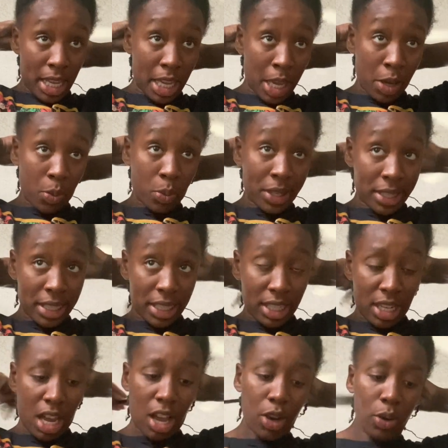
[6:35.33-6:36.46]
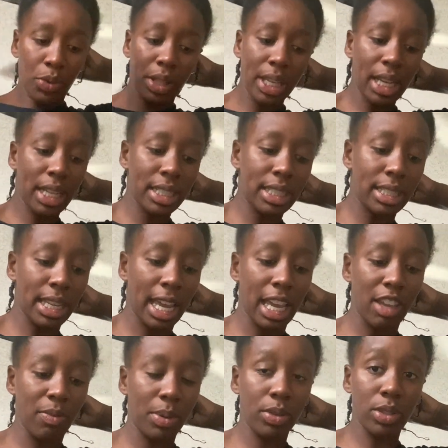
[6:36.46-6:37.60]
It was not only
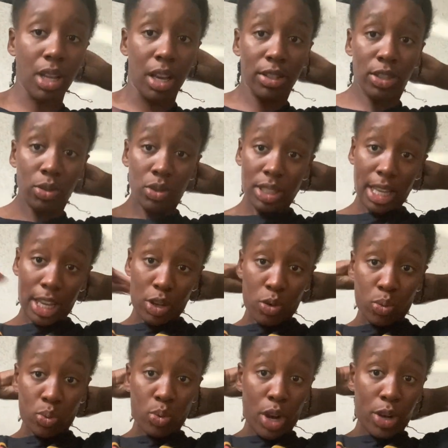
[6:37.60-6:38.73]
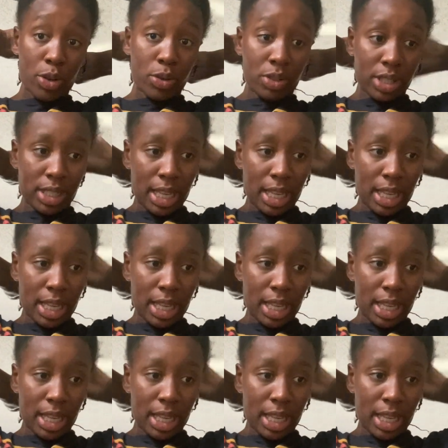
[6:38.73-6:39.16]
unsafe, but it was also just, like, gross.